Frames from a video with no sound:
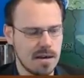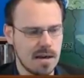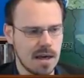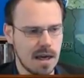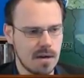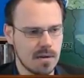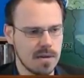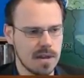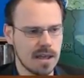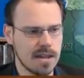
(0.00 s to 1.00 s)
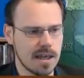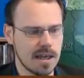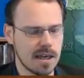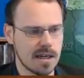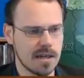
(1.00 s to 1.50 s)
I don't think that
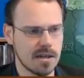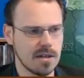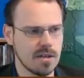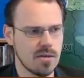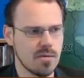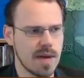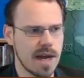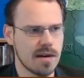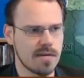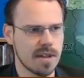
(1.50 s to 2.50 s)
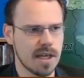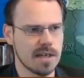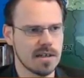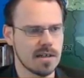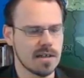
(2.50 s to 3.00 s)
I could do better for that
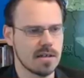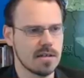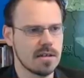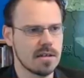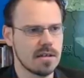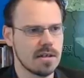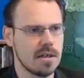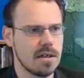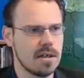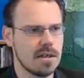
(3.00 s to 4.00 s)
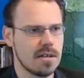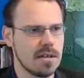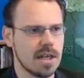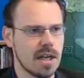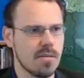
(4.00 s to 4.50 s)
turn. He's
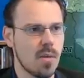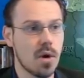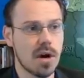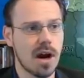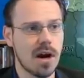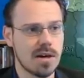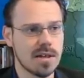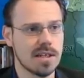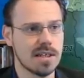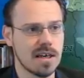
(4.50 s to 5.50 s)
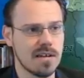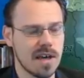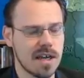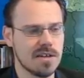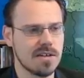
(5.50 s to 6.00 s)
getting more cards to take
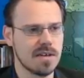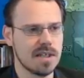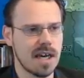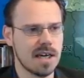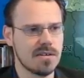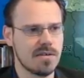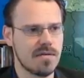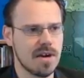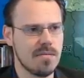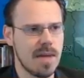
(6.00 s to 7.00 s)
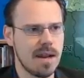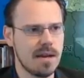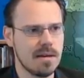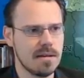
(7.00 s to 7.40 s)
advantage of his extra free mana.